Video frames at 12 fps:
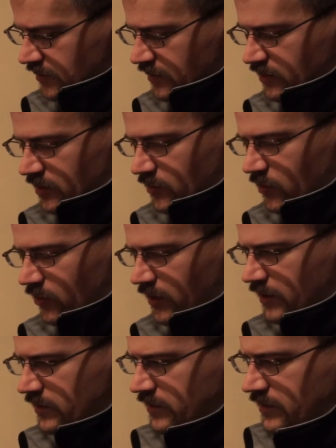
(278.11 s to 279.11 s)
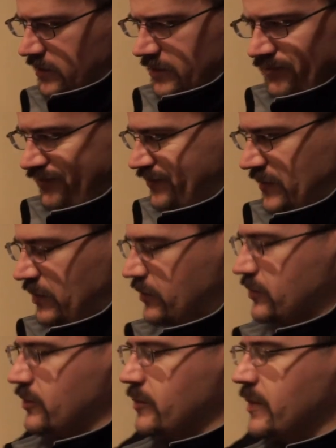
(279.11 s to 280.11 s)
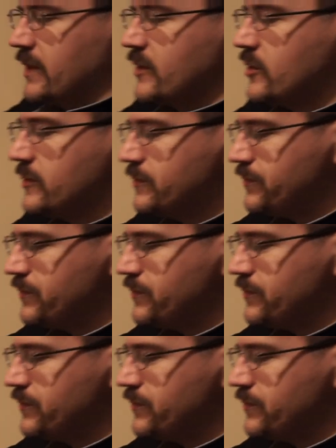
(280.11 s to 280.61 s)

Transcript: This is a Mora, like $30.